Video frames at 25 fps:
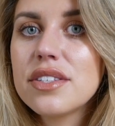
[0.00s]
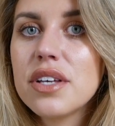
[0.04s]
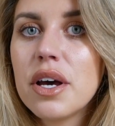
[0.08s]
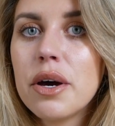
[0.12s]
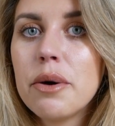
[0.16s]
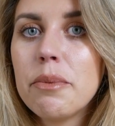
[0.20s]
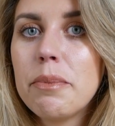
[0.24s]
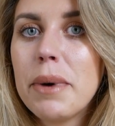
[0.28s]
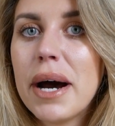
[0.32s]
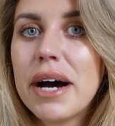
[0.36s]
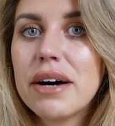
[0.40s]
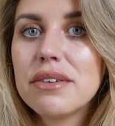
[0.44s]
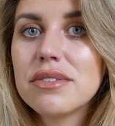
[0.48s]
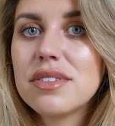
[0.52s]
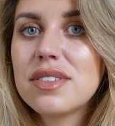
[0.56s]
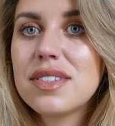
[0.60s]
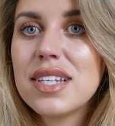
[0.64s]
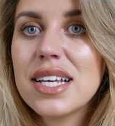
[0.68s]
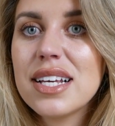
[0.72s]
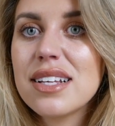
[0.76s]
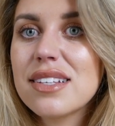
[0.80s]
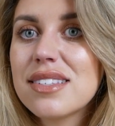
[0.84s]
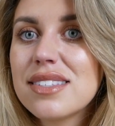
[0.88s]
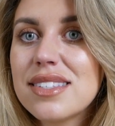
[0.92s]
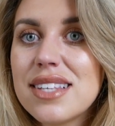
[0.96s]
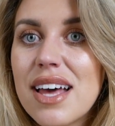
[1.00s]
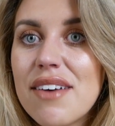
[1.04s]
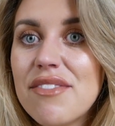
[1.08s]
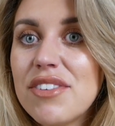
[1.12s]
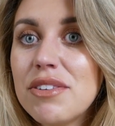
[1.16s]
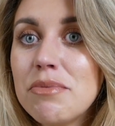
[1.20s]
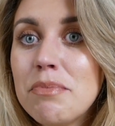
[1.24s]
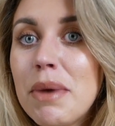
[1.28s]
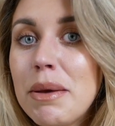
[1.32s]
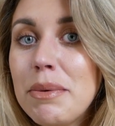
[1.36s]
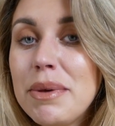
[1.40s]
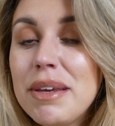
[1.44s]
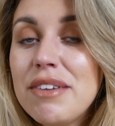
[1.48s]
so about six,
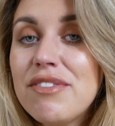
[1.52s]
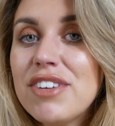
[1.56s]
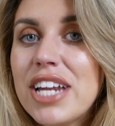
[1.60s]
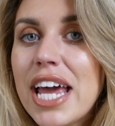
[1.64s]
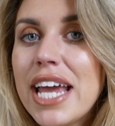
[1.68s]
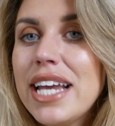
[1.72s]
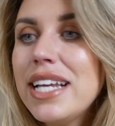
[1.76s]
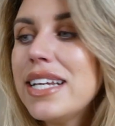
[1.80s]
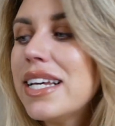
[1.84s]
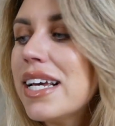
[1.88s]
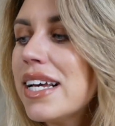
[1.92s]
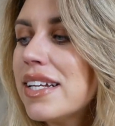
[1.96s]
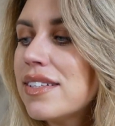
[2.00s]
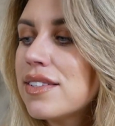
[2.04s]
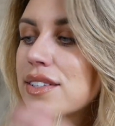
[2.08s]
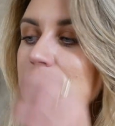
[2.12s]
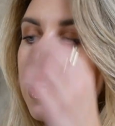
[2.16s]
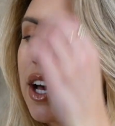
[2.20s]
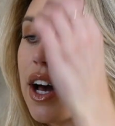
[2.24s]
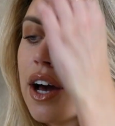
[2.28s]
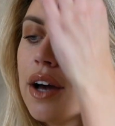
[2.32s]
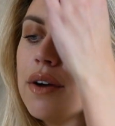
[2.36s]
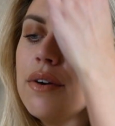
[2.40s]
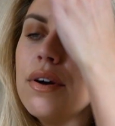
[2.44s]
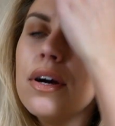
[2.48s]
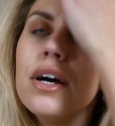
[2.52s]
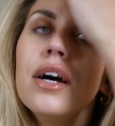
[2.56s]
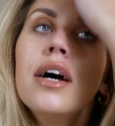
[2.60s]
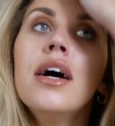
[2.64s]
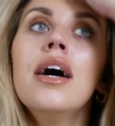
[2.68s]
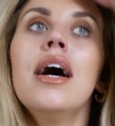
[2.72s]
seven, maybe even eight years ago.